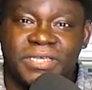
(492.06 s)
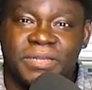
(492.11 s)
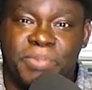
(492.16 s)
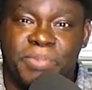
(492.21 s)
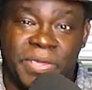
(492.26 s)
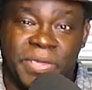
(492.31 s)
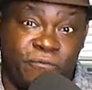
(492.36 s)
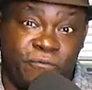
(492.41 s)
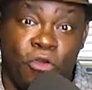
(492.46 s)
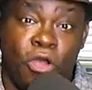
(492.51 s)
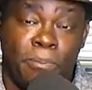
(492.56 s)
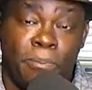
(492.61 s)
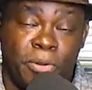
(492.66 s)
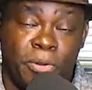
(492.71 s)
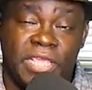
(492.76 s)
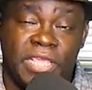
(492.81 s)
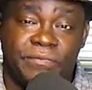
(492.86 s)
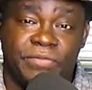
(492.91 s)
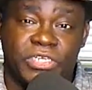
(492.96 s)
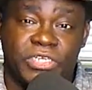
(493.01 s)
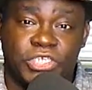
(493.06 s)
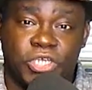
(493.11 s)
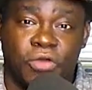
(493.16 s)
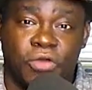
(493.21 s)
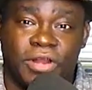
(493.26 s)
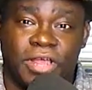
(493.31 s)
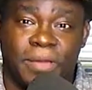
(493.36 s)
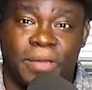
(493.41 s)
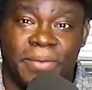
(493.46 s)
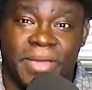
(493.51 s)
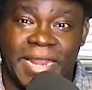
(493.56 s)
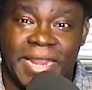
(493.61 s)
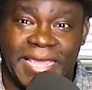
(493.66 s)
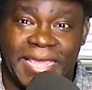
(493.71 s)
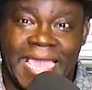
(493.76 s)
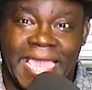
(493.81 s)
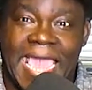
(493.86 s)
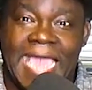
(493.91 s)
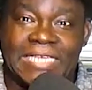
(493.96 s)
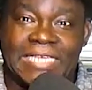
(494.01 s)
before Bert even showed up, and
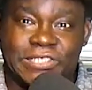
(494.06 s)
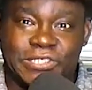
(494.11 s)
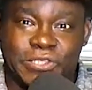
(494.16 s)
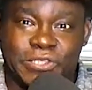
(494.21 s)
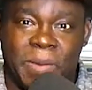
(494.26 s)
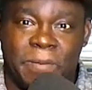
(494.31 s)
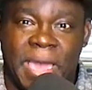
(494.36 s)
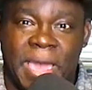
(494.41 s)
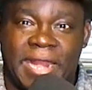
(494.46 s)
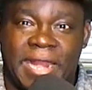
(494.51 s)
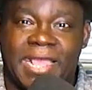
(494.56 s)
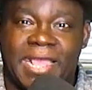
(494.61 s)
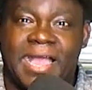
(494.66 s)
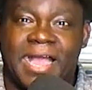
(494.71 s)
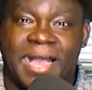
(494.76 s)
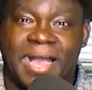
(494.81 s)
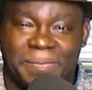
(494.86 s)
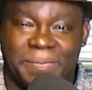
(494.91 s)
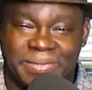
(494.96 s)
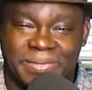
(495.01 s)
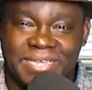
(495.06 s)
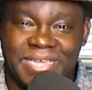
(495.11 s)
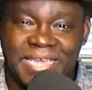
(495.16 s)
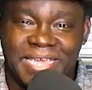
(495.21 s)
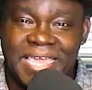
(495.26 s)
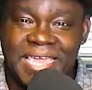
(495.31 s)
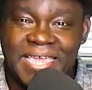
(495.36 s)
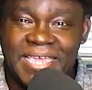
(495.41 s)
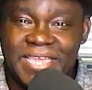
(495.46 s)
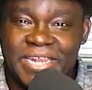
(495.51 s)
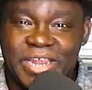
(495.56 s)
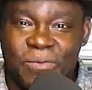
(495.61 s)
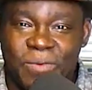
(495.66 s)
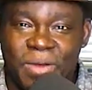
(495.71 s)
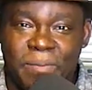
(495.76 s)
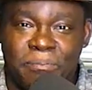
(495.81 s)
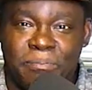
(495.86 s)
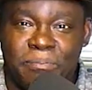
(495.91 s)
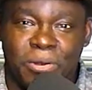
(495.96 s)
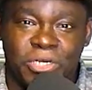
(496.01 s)
I asked them about a comp. You know
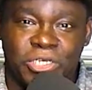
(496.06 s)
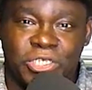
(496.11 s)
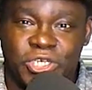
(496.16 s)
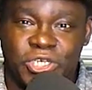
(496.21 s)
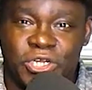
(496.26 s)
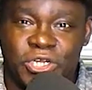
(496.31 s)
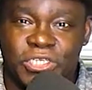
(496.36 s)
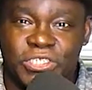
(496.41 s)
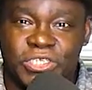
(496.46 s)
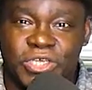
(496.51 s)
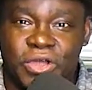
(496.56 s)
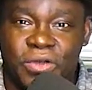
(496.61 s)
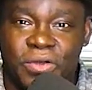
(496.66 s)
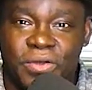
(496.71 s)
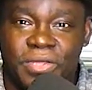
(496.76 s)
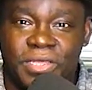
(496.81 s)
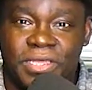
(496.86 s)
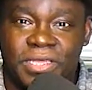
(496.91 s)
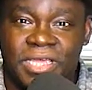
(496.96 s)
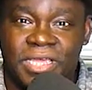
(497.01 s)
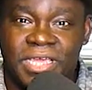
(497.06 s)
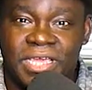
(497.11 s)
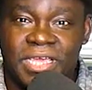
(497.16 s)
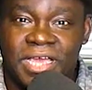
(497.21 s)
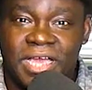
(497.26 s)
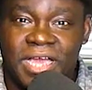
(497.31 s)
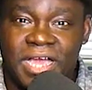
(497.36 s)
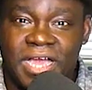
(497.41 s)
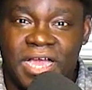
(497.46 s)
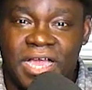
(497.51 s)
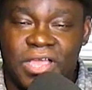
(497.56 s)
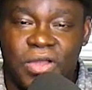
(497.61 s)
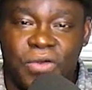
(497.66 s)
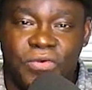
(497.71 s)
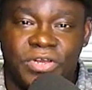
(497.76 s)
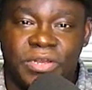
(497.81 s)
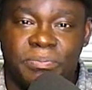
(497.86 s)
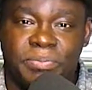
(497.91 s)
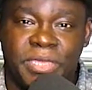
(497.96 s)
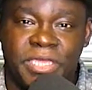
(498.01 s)
what, Bert Sugar's going
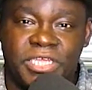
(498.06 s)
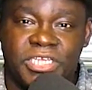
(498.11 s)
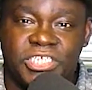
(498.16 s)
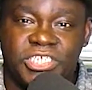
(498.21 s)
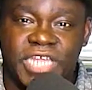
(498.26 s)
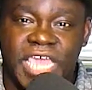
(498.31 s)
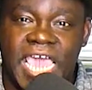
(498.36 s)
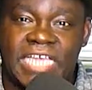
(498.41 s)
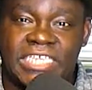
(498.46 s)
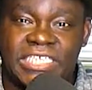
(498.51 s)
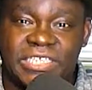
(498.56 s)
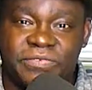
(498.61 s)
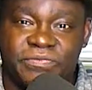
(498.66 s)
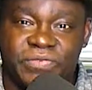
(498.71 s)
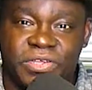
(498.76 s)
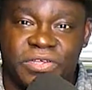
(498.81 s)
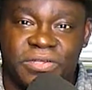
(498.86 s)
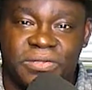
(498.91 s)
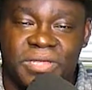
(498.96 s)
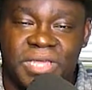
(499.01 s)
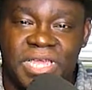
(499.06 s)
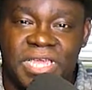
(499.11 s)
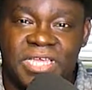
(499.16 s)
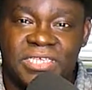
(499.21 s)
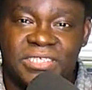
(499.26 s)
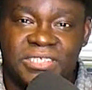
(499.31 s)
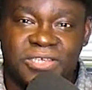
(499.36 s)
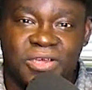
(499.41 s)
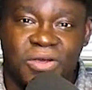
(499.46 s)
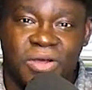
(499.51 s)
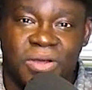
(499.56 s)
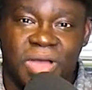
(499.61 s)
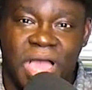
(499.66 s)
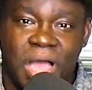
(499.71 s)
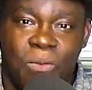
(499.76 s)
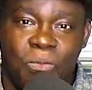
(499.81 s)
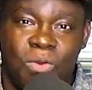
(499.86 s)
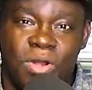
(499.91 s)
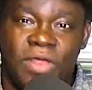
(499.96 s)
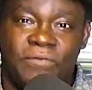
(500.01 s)
to be in Jacksonville. So
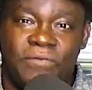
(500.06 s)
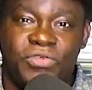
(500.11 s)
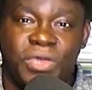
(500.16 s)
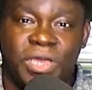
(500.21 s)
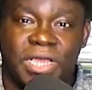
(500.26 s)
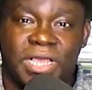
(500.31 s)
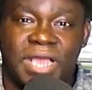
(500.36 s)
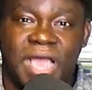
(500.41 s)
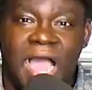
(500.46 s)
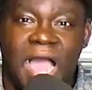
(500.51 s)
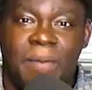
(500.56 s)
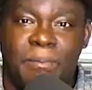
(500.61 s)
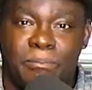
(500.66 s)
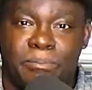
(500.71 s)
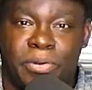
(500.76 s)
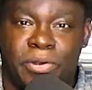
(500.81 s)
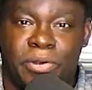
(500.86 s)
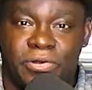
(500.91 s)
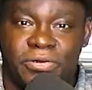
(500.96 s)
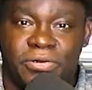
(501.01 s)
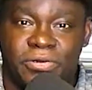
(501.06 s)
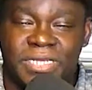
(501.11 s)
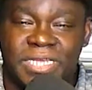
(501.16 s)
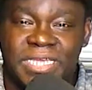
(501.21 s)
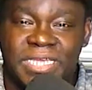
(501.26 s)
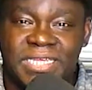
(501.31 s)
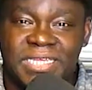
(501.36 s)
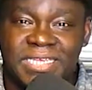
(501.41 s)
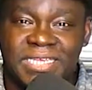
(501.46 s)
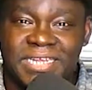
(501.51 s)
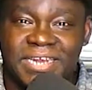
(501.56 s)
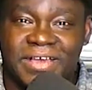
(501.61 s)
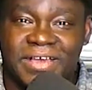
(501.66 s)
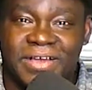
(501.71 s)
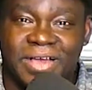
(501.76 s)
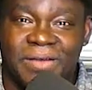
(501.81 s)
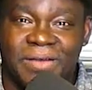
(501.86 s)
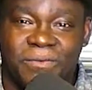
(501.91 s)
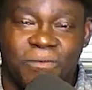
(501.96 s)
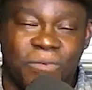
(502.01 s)
I wonder if you could comp Bert, you
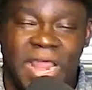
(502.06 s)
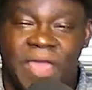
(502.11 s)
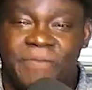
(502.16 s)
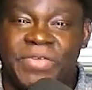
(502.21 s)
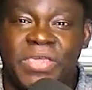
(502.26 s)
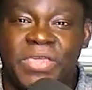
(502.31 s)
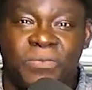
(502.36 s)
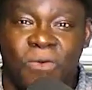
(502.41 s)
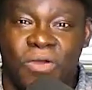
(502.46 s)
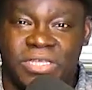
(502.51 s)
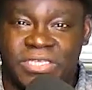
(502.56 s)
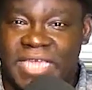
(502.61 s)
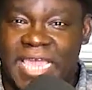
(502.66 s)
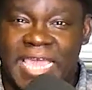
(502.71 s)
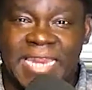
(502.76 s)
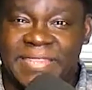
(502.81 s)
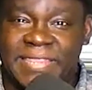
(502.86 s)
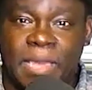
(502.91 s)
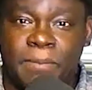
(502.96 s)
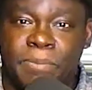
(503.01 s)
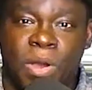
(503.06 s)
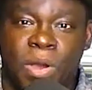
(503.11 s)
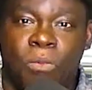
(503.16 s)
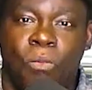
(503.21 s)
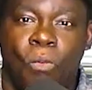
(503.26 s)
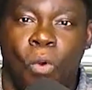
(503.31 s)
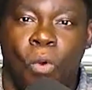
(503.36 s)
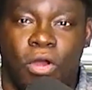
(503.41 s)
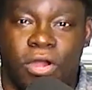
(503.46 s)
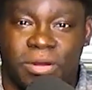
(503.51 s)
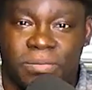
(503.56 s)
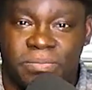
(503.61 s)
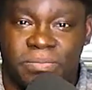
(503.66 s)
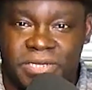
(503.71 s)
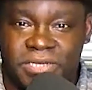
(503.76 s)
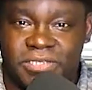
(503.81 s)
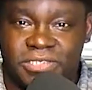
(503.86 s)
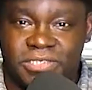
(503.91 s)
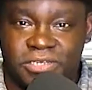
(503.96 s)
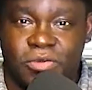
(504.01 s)
know, whatever he wants, anything but water,
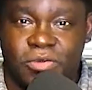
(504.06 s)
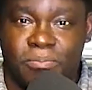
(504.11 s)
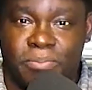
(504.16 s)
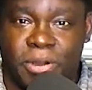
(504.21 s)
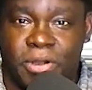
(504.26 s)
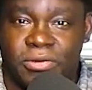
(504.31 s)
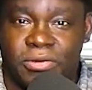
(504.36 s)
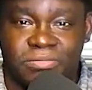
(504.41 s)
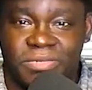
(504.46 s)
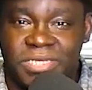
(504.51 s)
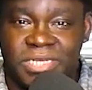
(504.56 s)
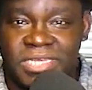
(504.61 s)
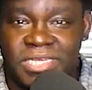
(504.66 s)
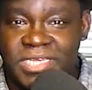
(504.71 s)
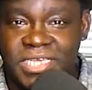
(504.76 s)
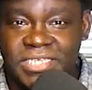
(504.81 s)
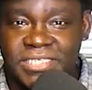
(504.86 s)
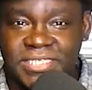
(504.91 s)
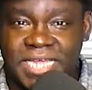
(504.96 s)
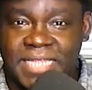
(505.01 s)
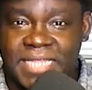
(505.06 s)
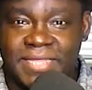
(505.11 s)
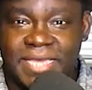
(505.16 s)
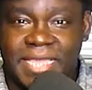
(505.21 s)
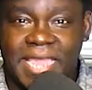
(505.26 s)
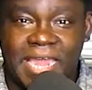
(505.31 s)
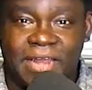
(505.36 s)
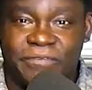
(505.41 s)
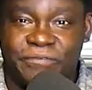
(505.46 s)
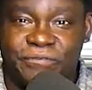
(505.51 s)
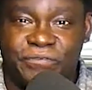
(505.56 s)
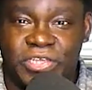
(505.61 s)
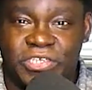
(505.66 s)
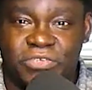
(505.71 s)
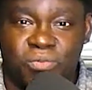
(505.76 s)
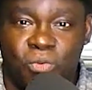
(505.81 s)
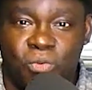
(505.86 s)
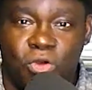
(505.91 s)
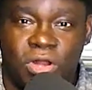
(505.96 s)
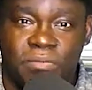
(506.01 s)
because, you know, Bert, he's not that kind of
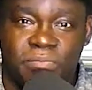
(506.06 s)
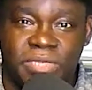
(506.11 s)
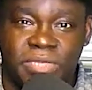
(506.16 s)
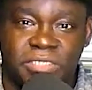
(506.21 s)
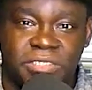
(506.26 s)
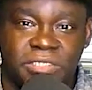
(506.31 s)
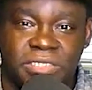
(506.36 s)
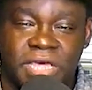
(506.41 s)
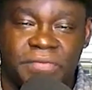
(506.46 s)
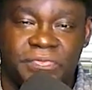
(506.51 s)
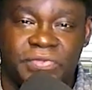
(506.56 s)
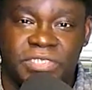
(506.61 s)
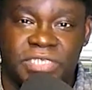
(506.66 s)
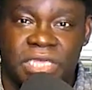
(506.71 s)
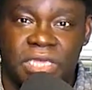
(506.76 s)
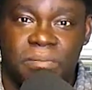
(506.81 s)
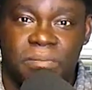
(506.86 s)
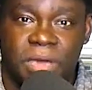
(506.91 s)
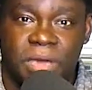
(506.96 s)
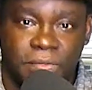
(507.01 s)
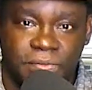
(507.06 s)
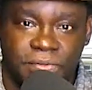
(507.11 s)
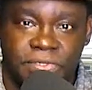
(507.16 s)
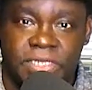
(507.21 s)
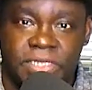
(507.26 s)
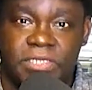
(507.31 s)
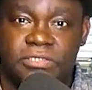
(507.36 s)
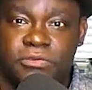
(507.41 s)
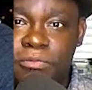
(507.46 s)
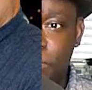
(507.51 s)
fish. Water means nothing to him other than to